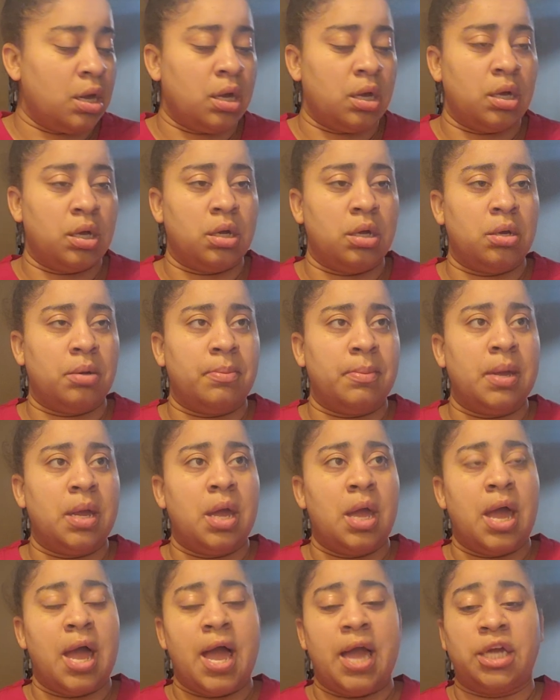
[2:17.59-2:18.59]

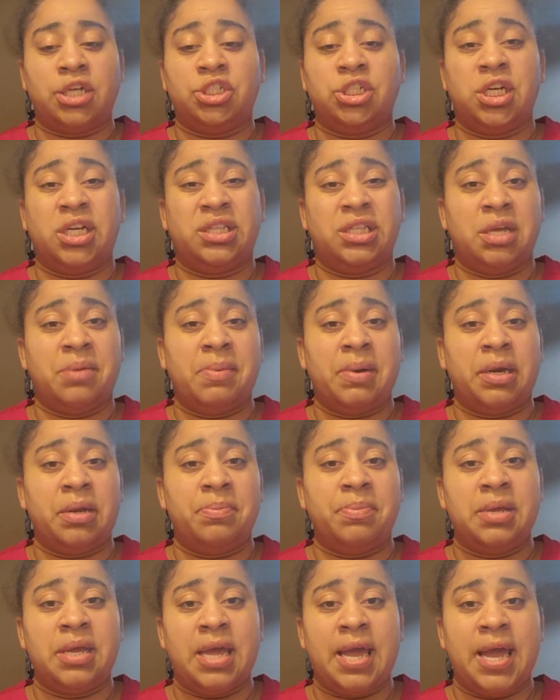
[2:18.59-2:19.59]
I can check that by the
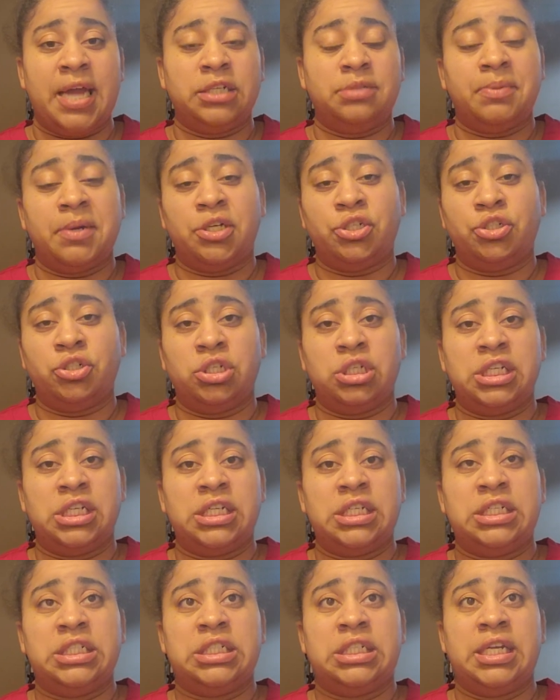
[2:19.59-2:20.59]
pH, make sure
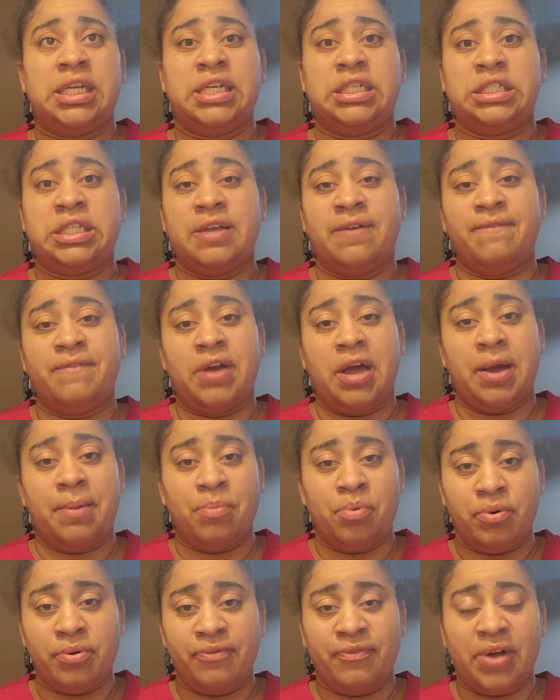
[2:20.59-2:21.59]
that it's less than
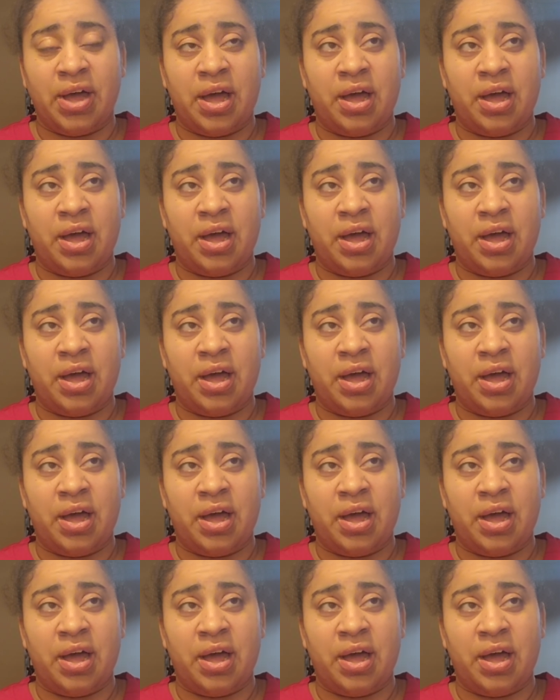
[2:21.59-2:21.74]
5.5.